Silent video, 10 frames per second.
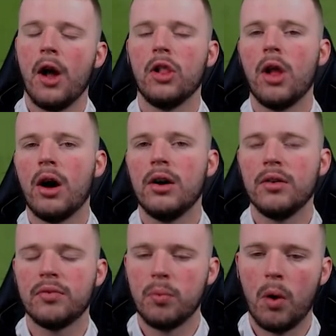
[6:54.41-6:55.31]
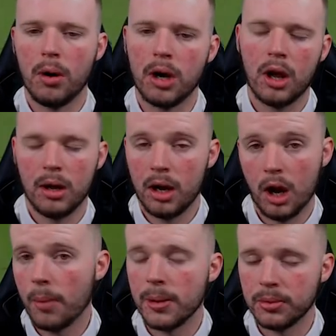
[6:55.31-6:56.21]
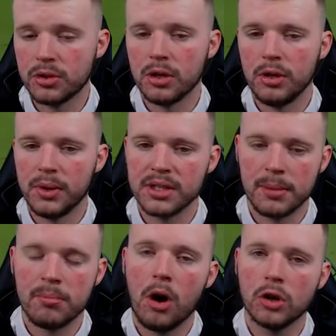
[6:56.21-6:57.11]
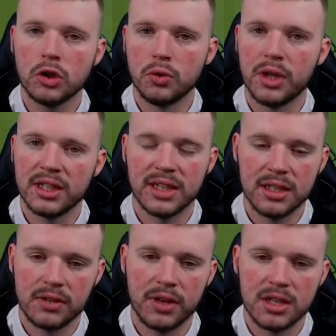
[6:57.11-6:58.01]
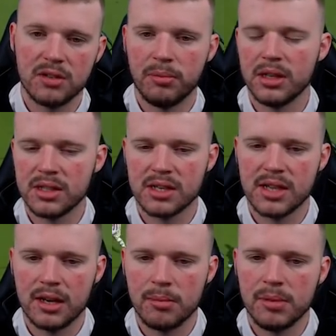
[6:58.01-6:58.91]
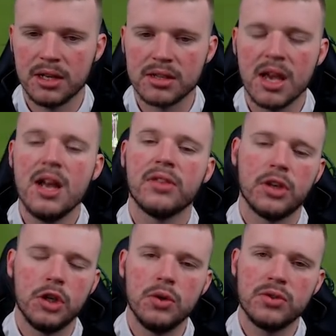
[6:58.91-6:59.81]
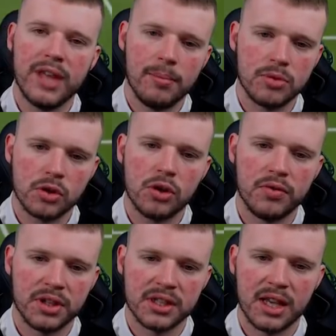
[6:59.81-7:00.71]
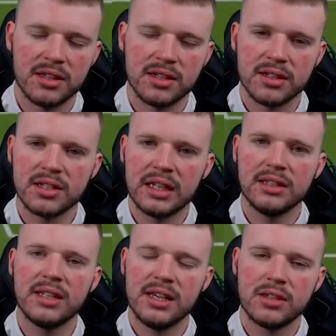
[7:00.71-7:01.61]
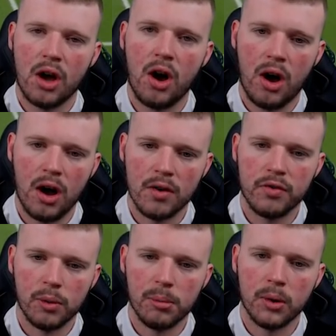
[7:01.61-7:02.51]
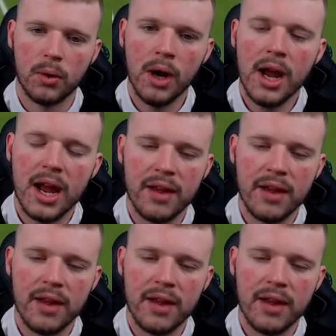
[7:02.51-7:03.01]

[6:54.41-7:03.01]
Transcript: A lot of people do is they marshal their centre defensive mids, their centre mids. They use them to cover the centre. The centre is the heart of football.